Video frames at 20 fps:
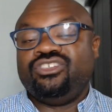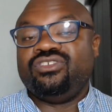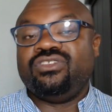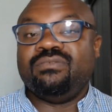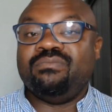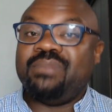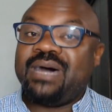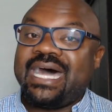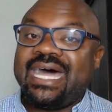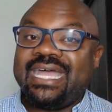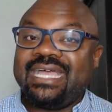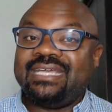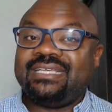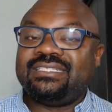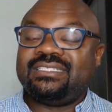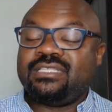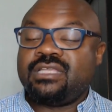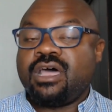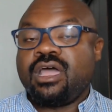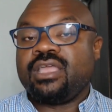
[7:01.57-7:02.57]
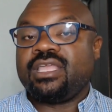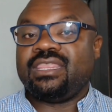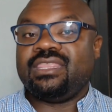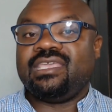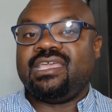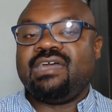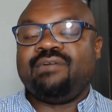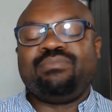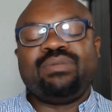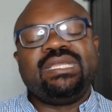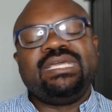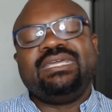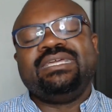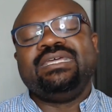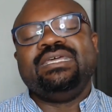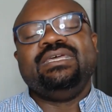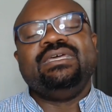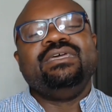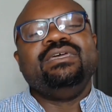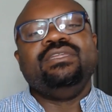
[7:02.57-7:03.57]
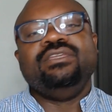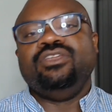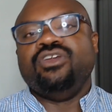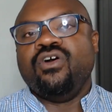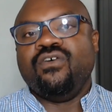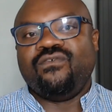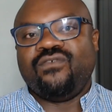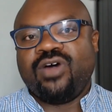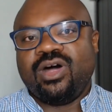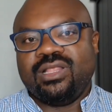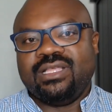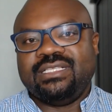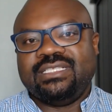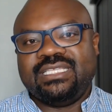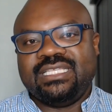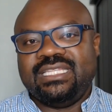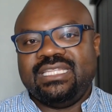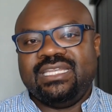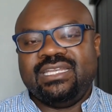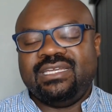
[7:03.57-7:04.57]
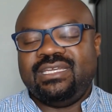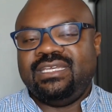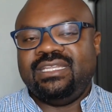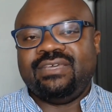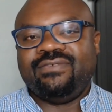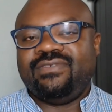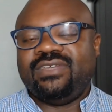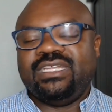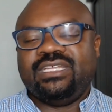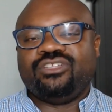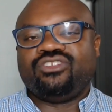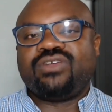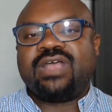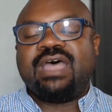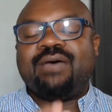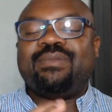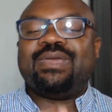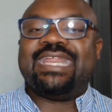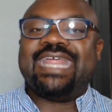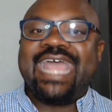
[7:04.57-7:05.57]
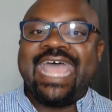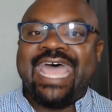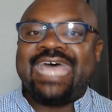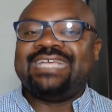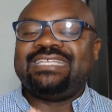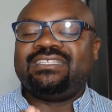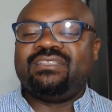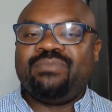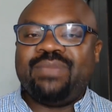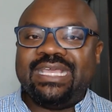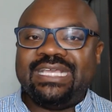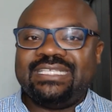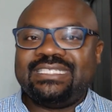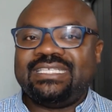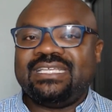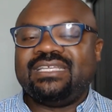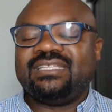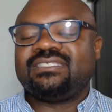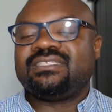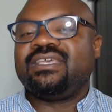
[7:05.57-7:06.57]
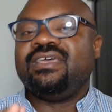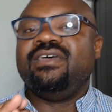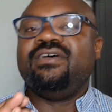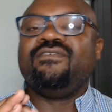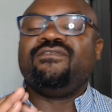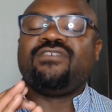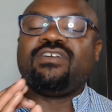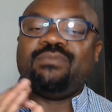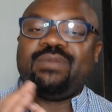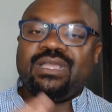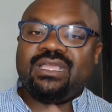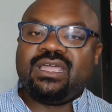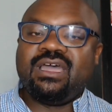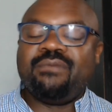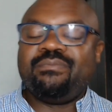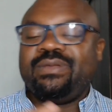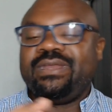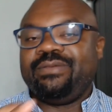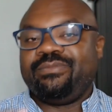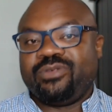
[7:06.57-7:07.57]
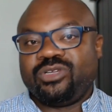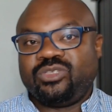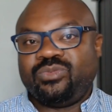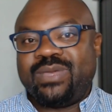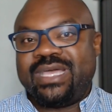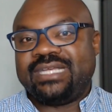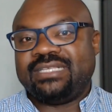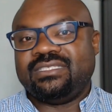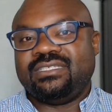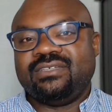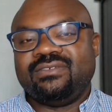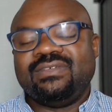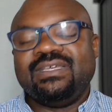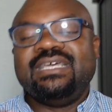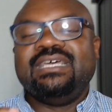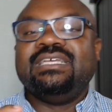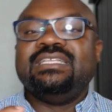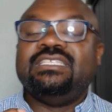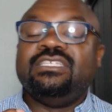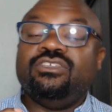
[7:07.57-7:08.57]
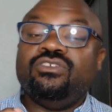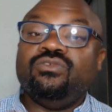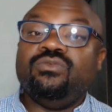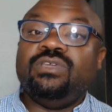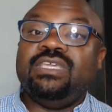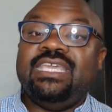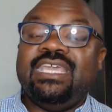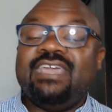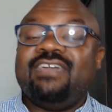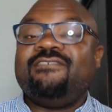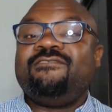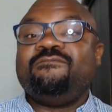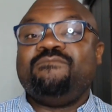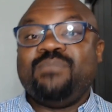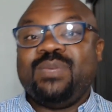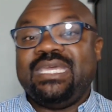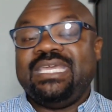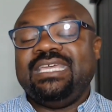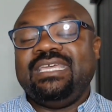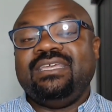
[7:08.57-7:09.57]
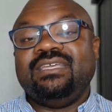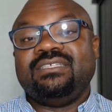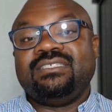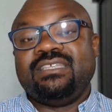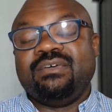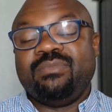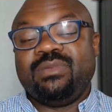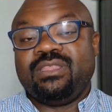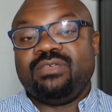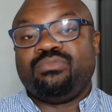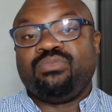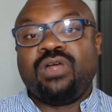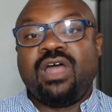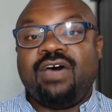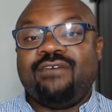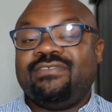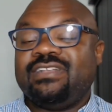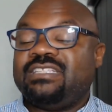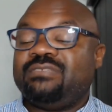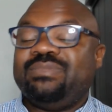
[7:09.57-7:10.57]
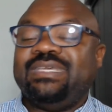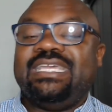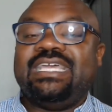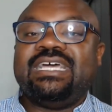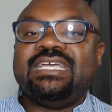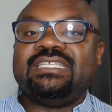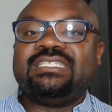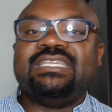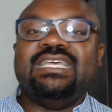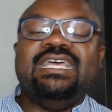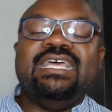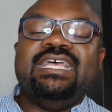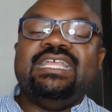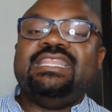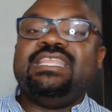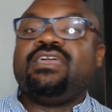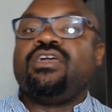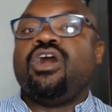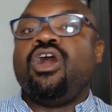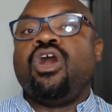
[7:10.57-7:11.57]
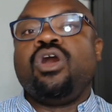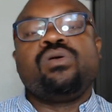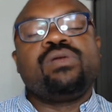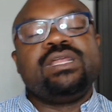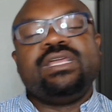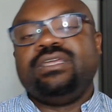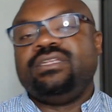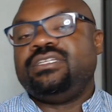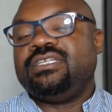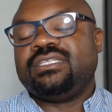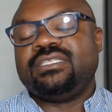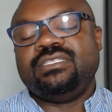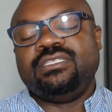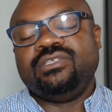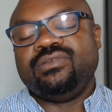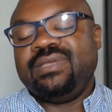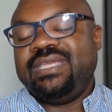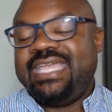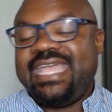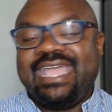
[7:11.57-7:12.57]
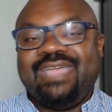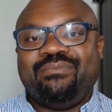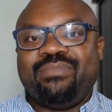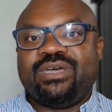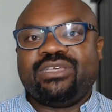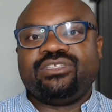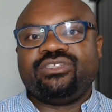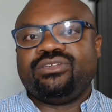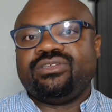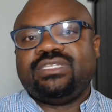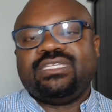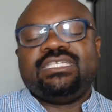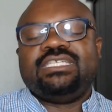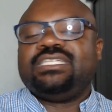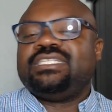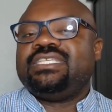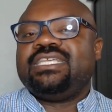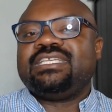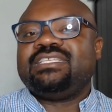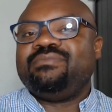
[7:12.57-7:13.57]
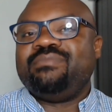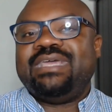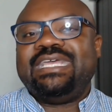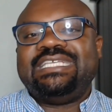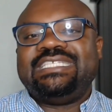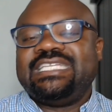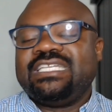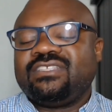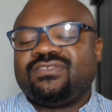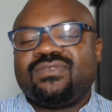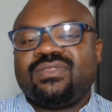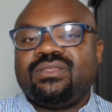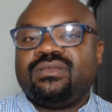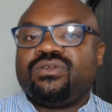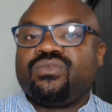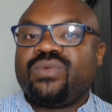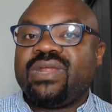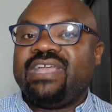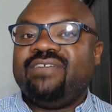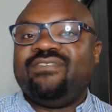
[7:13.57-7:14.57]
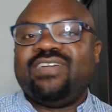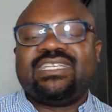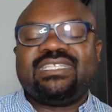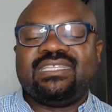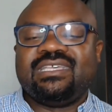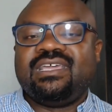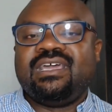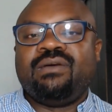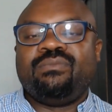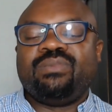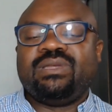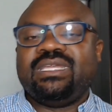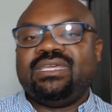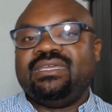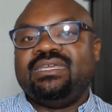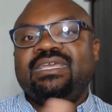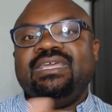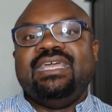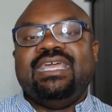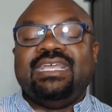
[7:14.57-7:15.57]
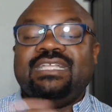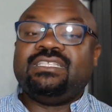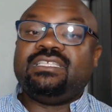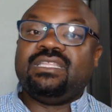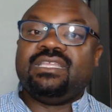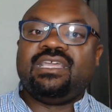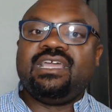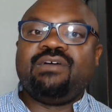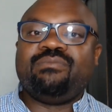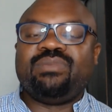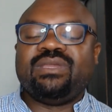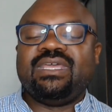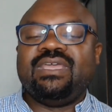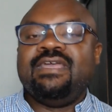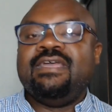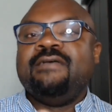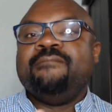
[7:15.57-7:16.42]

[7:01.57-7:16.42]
you to buy stock in the company. Don't fall into the dividend trap. It has to make sense from a company perspective to give me some of the profits because they're already just doing gangbusters. It just doesn't make sense for them to reinvest the company into the company